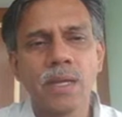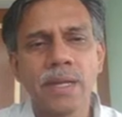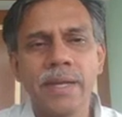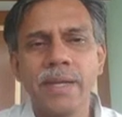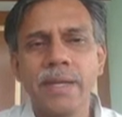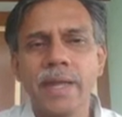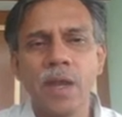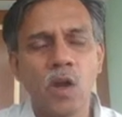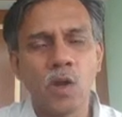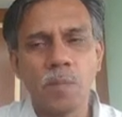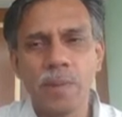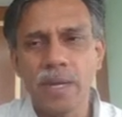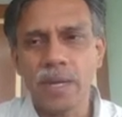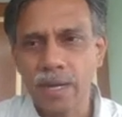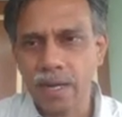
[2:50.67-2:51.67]
It cannot
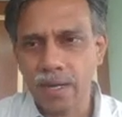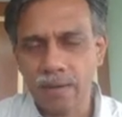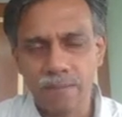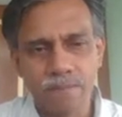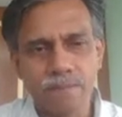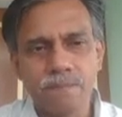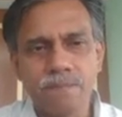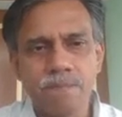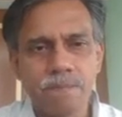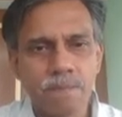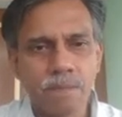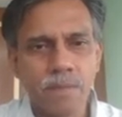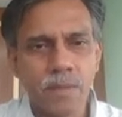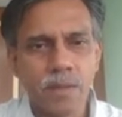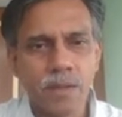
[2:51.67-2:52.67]
be negative,
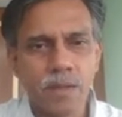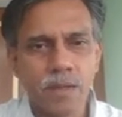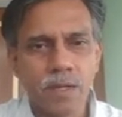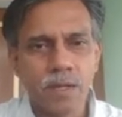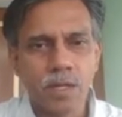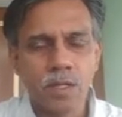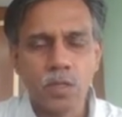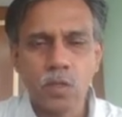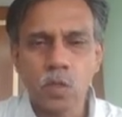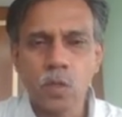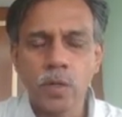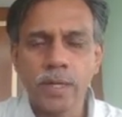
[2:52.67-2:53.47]
so